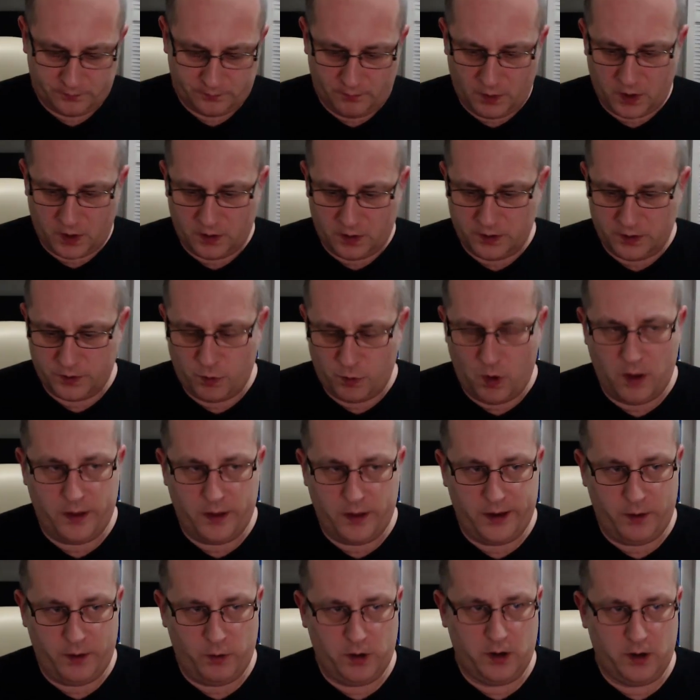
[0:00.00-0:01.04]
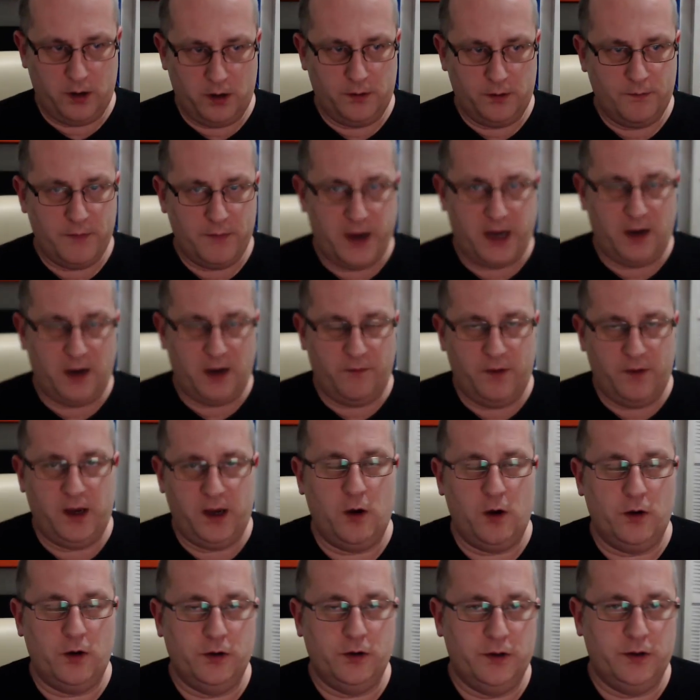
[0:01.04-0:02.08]
because while they were making
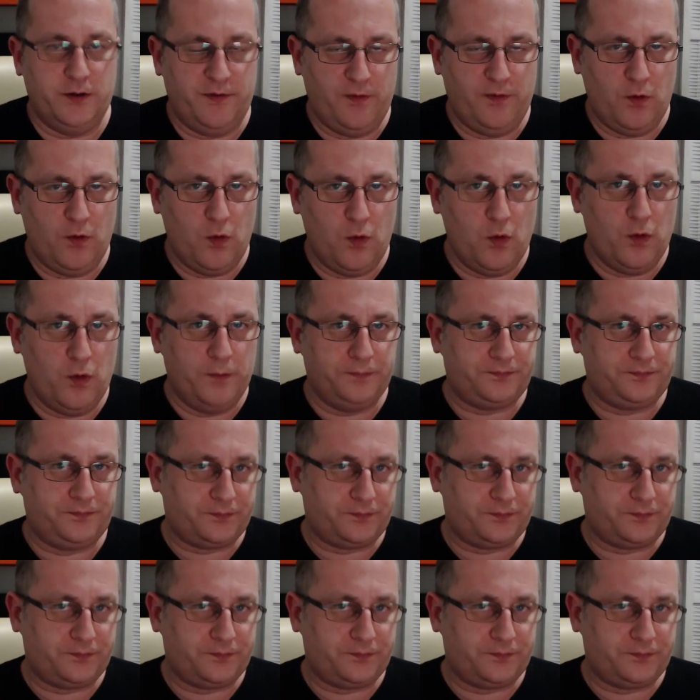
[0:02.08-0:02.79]
videos for